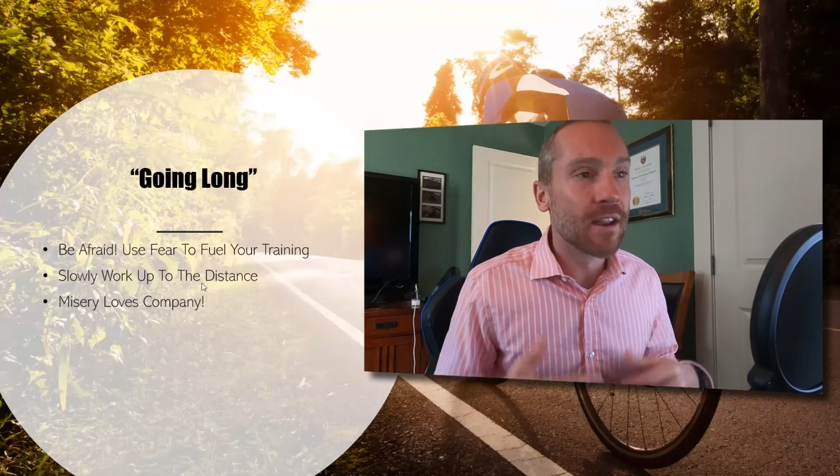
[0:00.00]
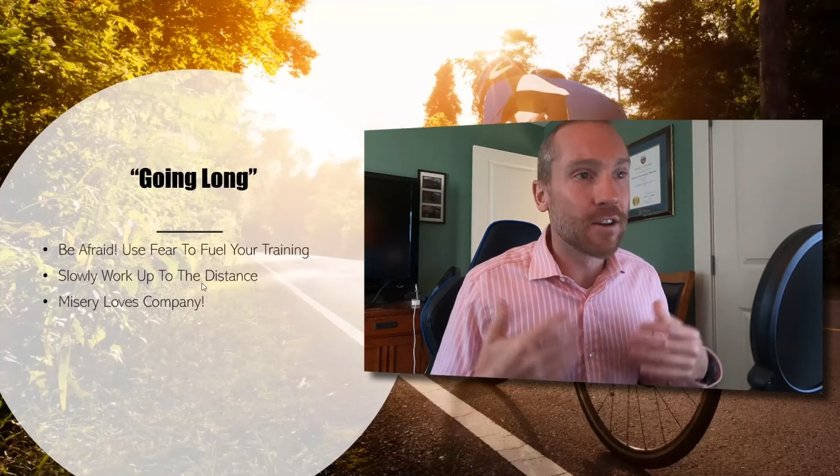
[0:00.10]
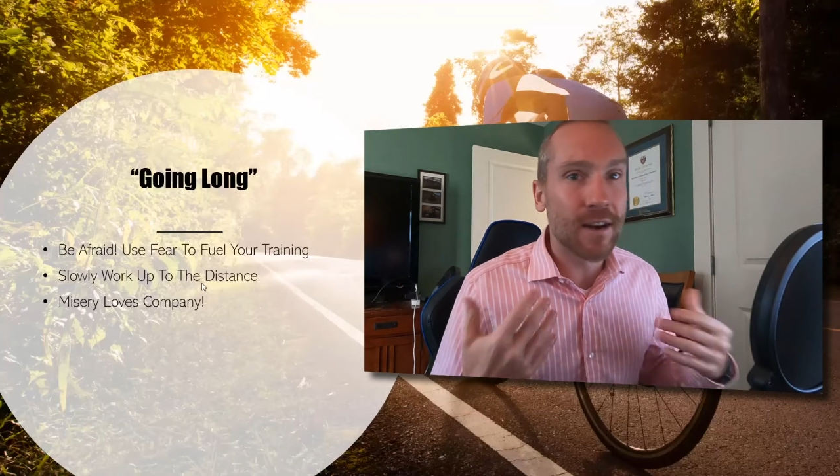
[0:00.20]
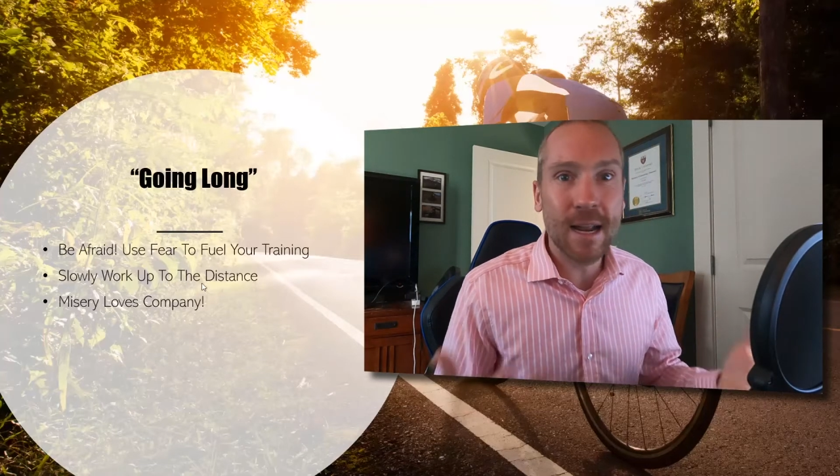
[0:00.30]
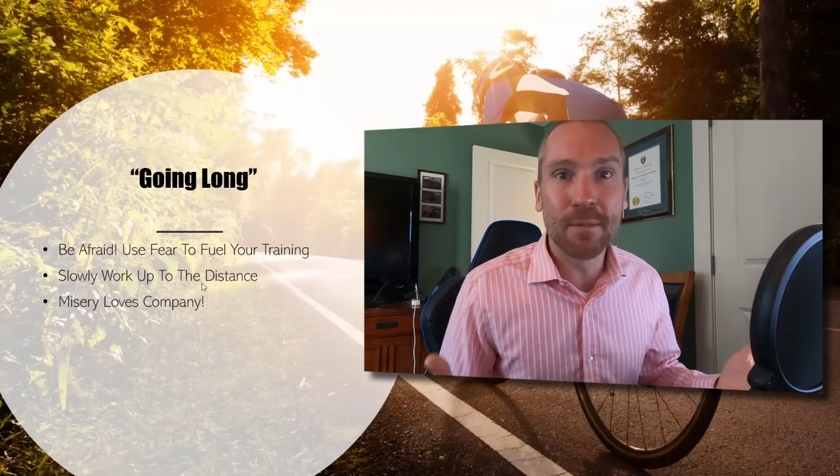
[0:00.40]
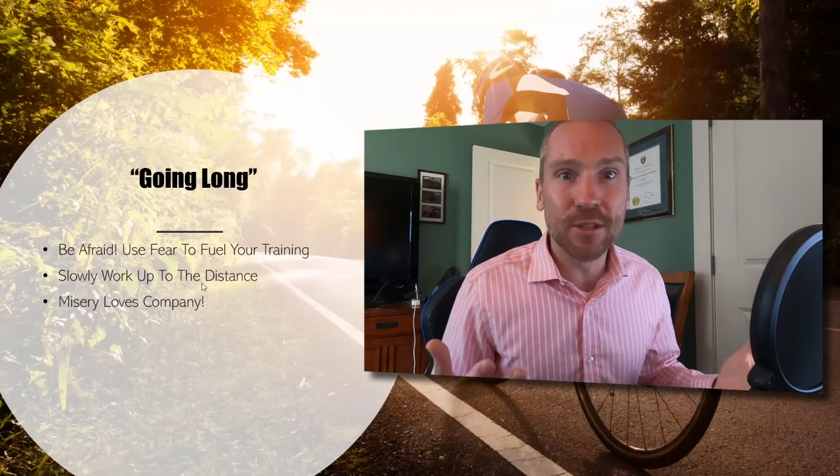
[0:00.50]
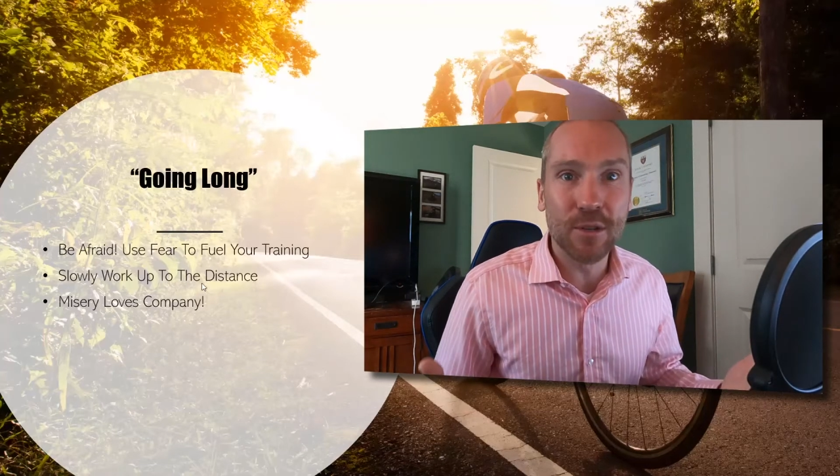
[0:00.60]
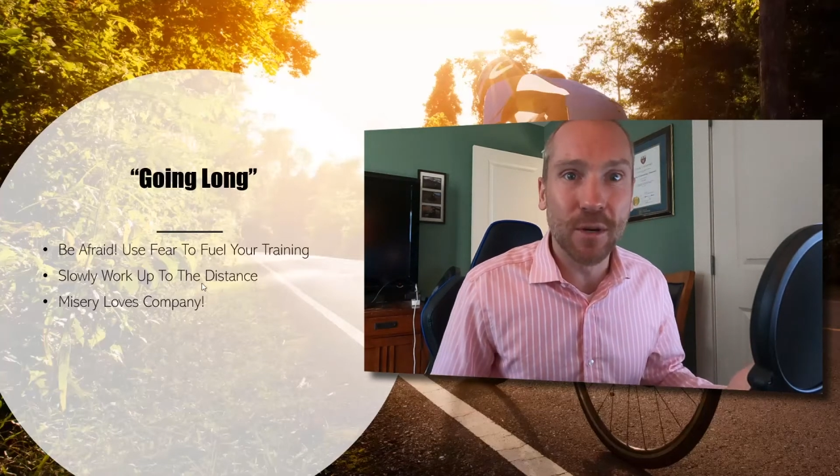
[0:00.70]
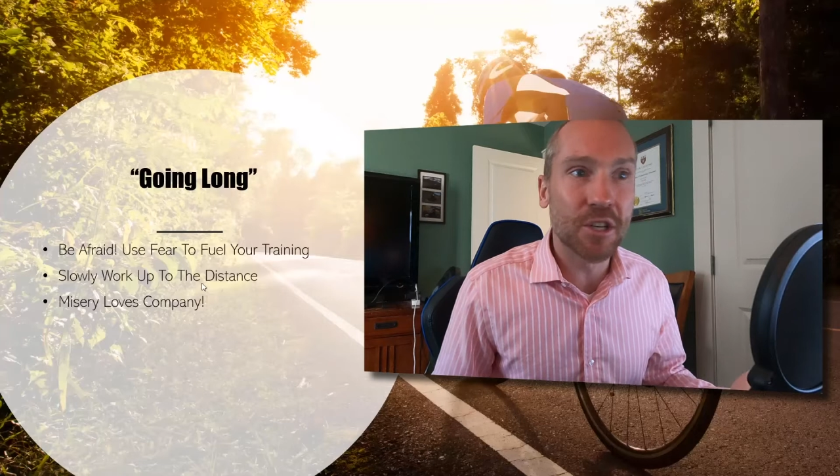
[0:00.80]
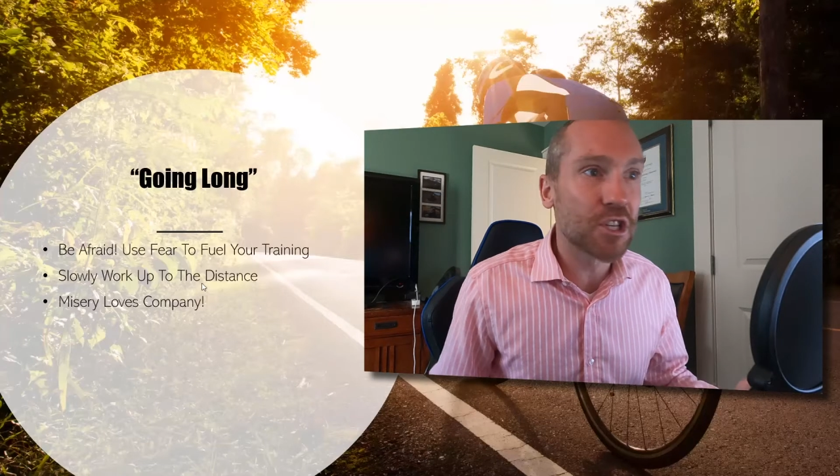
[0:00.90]
You're able
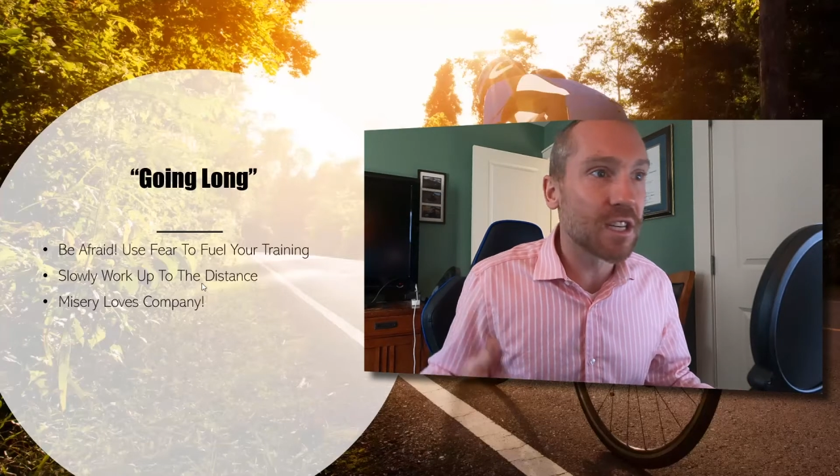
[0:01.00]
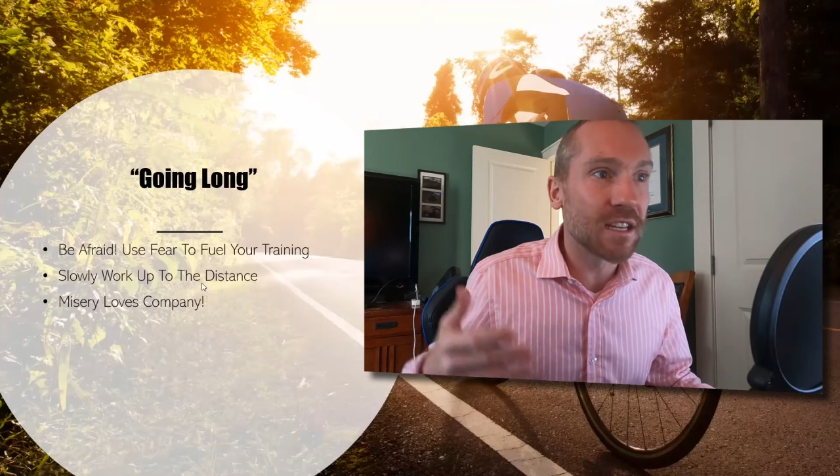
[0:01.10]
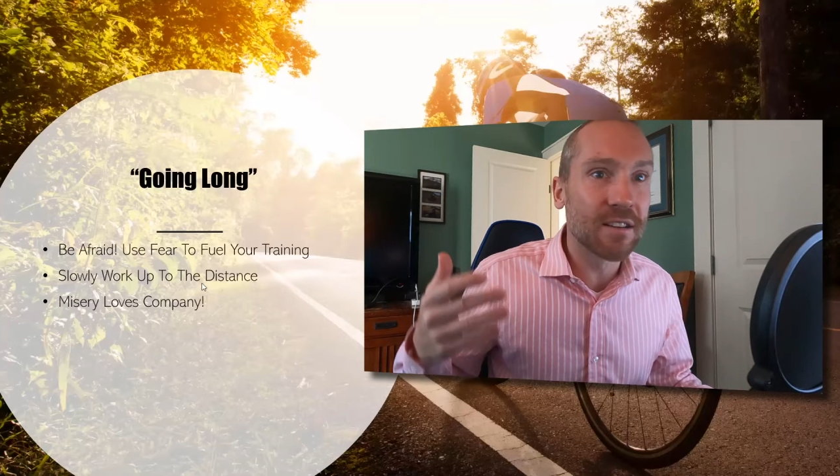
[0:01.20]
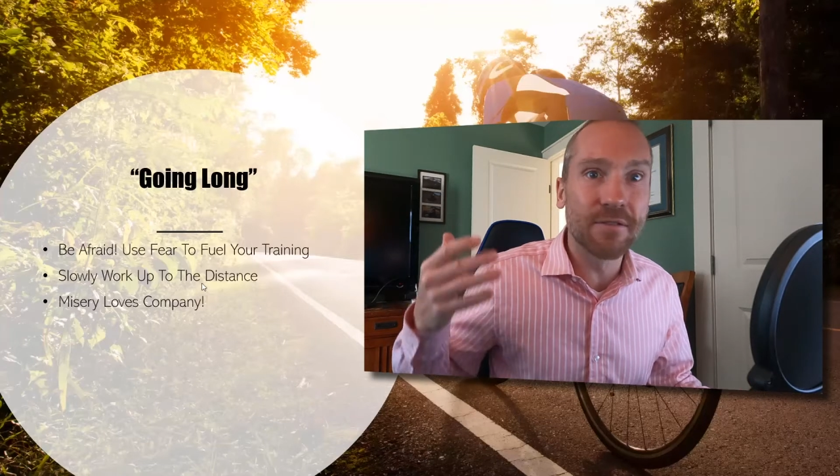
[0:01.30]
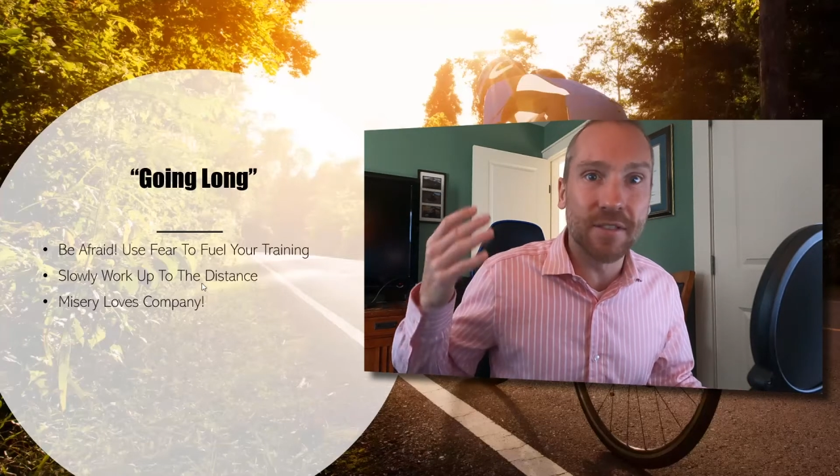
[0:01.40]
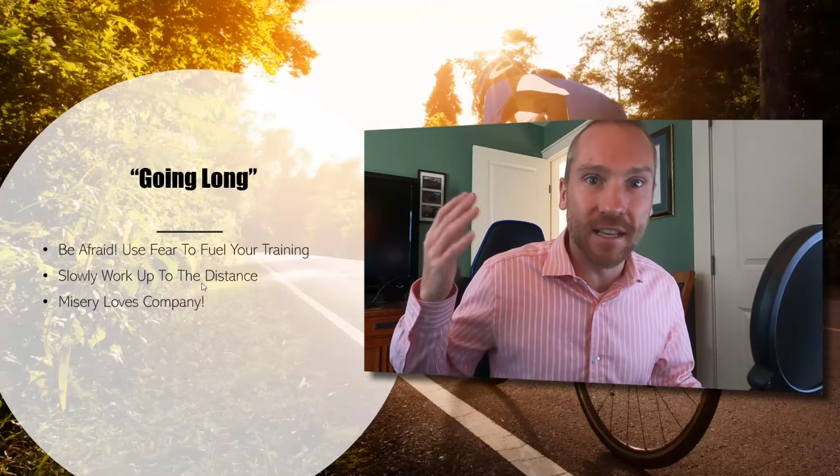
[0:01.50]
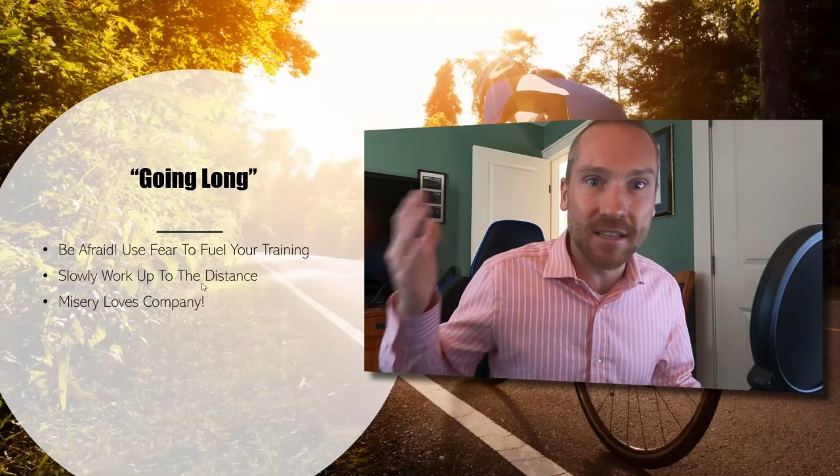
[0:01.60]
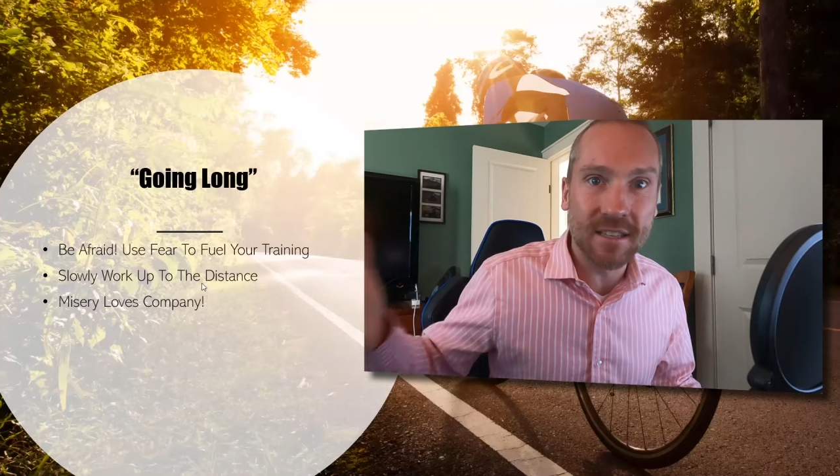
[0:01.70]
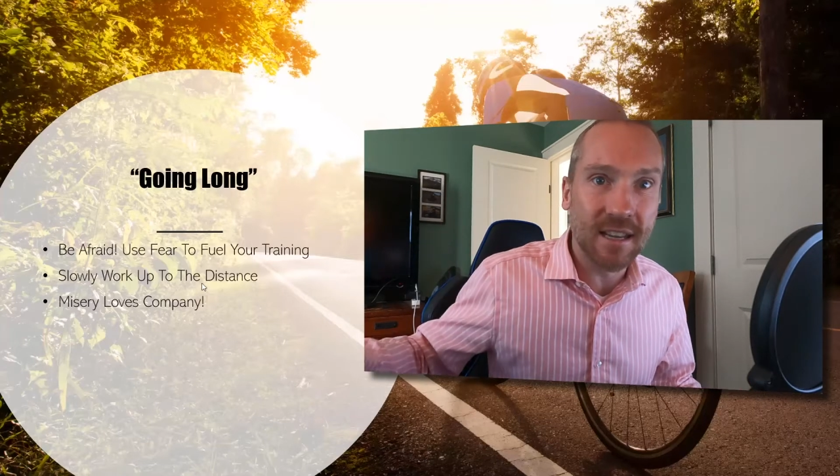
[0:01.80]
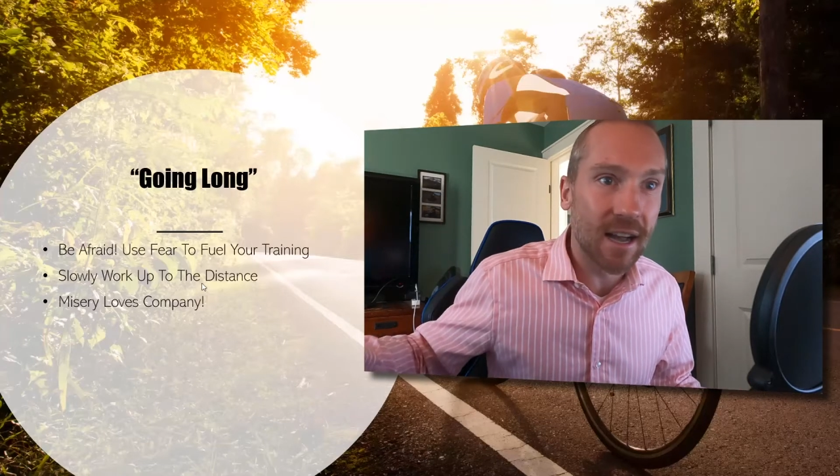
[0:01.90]
to achieve
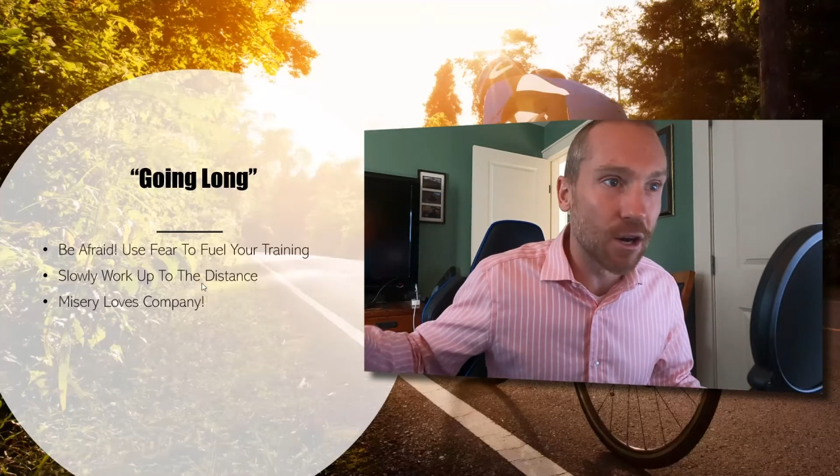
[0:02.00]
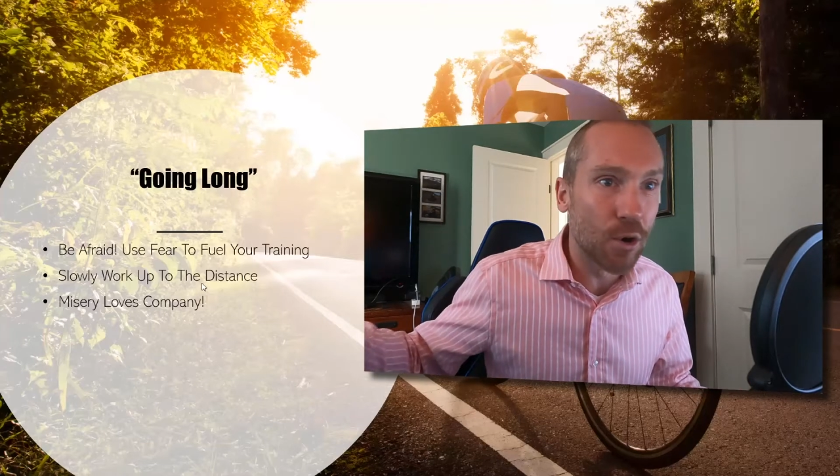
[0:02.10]
this uh,